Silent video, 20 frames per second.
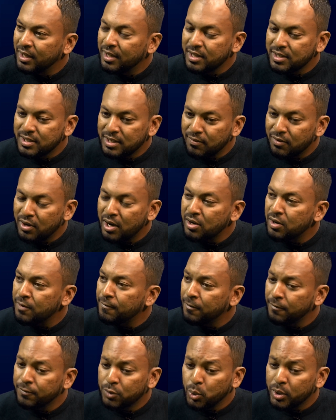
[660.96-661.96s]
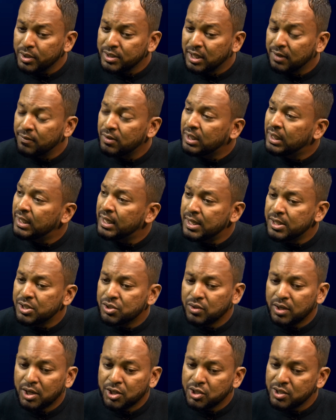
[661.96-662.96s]
750 words, give it clear
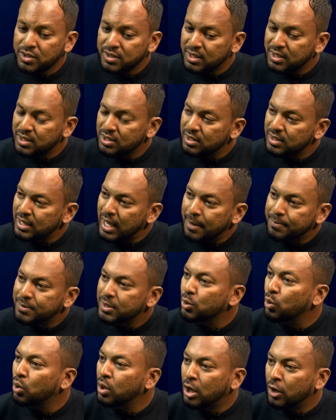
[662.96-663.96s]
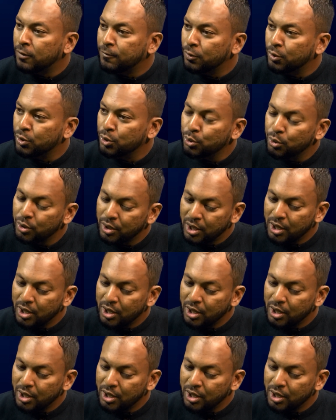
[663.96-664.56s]
instructions, it types it all out for you.